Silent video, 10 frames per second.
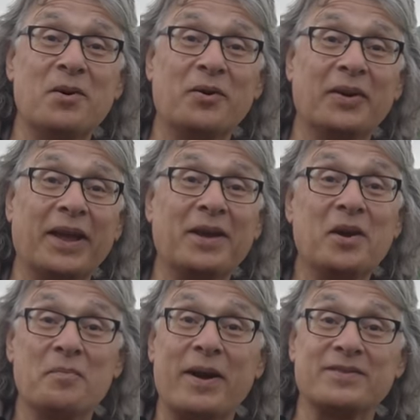morning,
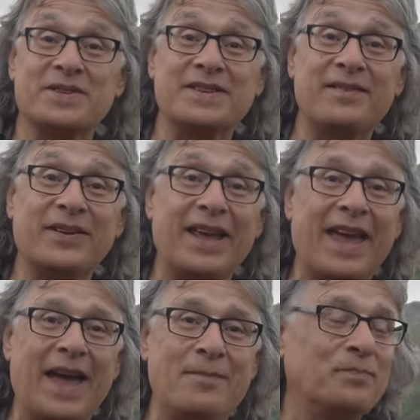about 7
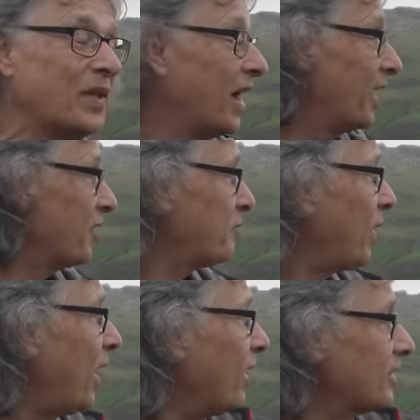a.m., and I've
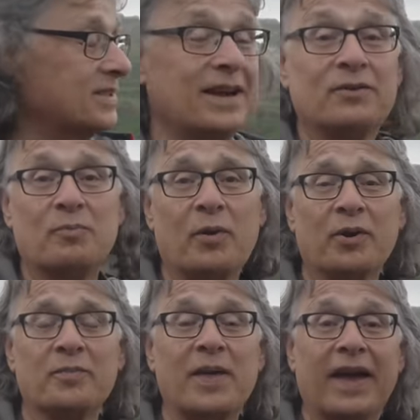parked down the
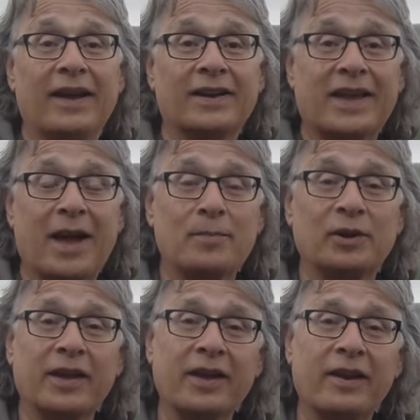bottom there at
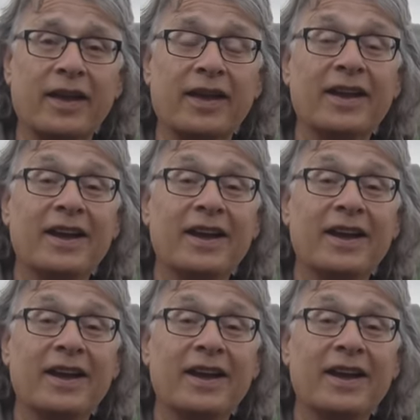Capel Curig,